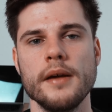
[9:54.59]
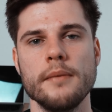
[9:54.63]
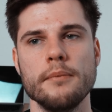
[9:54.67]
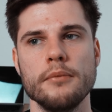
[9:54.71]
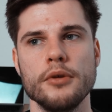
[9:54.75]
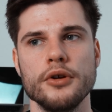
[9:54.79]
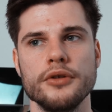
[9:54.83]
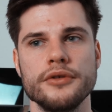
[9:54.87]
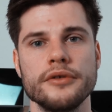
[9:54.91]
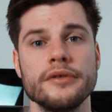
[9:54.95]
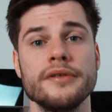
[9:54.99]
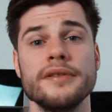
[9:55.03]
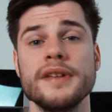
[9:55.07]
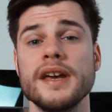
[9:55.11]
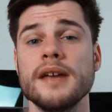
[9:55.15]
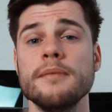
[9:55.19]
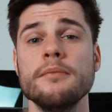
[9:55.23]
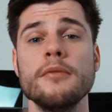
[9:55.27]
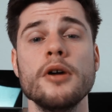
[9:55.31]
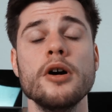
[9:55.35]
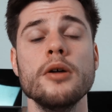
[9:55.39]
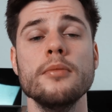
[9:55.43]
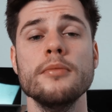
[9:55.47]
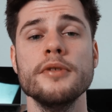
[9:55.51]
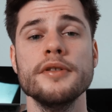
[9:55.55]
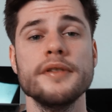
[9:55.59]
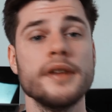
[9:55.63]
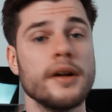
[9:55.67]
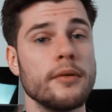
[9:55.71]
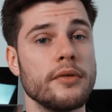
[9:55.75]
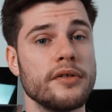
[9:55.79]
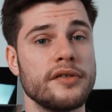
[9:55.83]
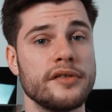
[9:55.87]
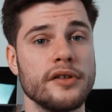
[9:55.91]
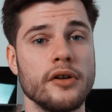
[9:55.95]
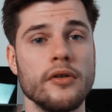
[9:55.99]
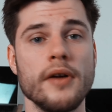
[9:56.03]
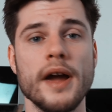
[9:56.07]
But on that moment I
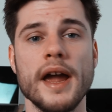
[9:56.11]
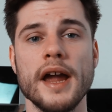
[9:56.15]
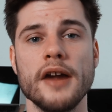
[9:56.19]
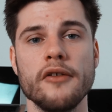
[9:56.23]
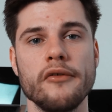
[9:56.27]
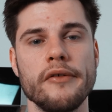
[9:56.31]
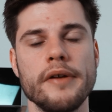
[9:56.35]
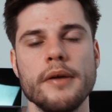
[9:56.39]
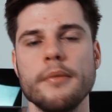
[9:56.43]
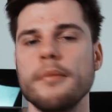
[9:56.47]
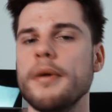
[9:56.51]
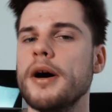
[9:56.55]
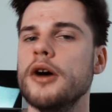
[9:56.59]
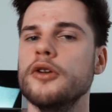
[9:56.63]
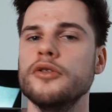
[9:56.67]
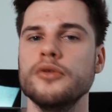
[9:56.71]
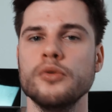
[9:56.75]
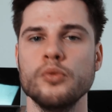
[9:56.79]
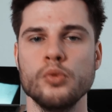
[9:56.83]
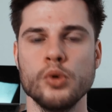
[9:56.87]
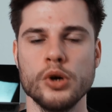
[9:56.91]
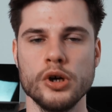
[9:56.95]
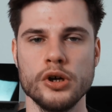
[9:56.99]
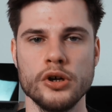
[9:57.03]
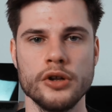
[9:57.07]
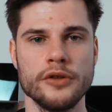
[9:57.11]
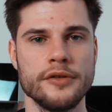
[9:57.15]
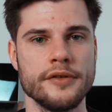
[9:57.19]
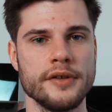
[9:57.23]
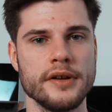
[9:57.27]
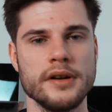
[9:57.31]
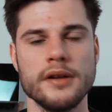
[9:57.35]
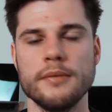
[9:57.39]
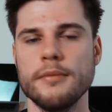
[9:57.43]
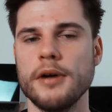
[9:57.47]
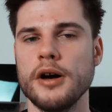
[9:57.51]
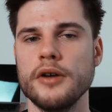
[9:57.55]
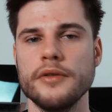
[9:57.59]
was so angry about the world
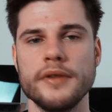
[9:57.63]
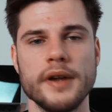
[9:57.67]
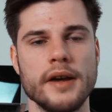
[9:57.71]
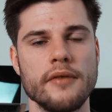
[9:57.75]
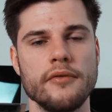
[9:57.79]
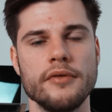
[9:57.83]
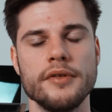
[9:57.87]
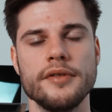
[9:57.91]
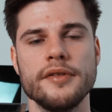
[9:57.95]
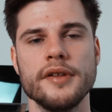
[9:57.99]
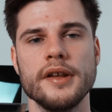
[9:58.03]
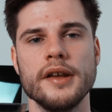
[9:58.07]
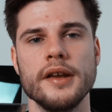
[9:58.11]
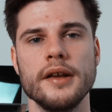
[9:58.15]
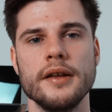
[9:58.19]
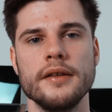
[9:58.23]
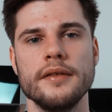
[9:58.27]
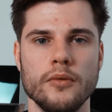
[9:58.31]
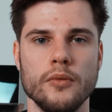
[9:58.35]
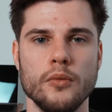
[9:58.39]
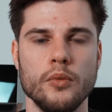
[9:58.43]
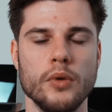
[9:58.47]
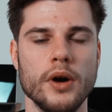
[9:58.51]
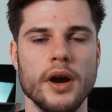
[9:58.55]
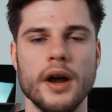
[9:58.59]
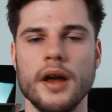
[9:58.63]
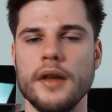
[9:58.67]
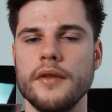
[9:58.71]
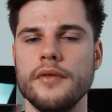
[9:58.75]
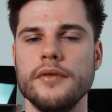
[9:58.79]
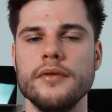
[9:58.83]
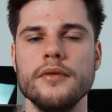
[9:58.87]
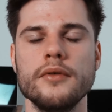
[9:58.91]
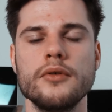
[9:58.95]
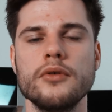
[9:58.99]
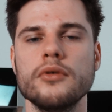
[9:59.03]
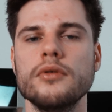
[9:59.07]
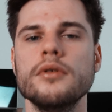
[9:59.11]
and about everything where I
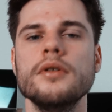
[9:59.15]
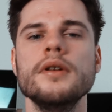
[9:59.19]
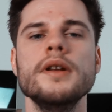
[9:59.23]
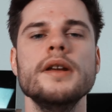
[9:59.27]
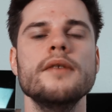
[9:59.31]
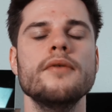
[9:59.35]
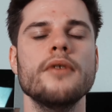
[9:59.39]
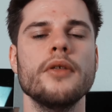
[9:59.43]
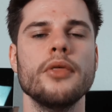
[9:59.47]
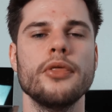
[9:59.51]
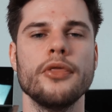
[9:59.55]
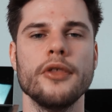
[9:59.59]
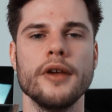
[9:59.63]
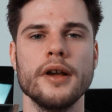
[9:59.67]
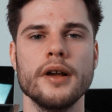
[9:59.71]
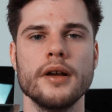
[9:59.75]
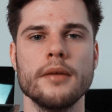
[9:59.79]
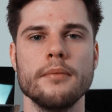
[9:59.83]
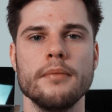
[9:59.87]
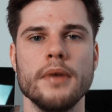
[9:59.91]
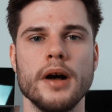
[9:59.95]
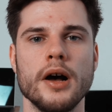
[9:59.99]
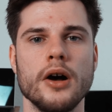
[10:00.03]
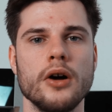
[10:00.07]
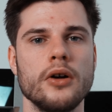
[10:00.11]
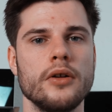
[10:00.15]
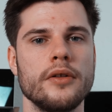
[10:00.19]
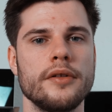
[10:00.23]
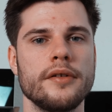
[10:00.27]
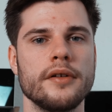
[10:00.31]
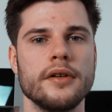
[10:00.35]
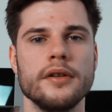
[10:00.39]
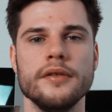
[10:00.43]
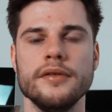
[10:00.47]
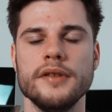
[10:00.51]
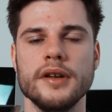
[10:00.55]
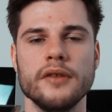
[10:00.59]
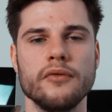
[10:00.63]
couldn't even think about
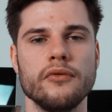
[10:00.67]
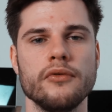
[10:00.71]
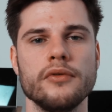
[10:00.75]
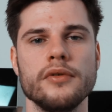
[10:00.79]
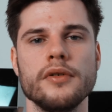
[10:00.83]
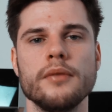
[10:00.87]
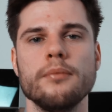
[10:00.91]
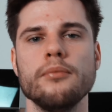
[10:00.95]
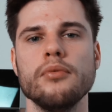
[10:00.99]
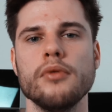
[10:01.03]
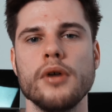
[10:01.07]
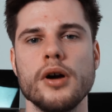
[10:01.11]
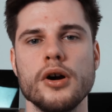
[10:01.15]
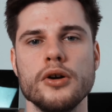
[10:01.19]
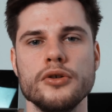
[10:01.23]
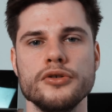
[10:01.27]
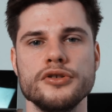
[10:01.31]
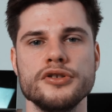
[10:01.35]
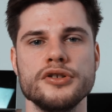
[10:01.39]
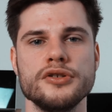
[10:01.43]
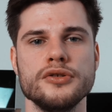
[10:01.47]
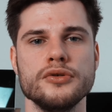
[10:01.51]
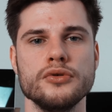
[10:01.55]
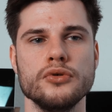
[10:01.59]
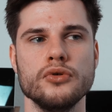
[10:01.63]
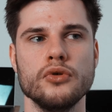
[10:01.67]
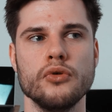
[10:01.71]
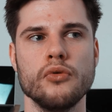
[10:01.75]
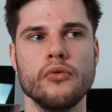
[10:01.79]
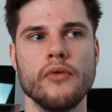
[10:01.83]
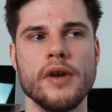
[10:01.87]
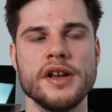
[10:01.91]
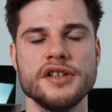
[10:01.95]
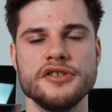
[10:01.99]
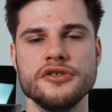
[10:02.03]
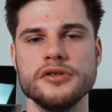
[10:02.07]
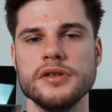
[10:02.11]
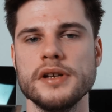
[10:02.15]
a different approach to
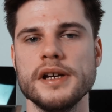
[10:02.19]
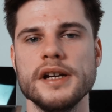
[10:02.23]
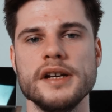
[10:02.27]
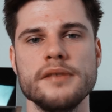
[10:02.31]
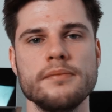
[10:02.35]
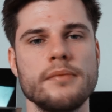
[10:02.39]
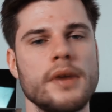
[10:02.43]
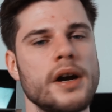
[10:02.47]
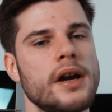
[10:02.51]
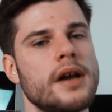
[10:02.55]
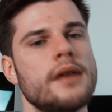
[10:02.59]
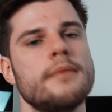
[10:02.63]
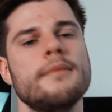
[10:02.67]
regulate my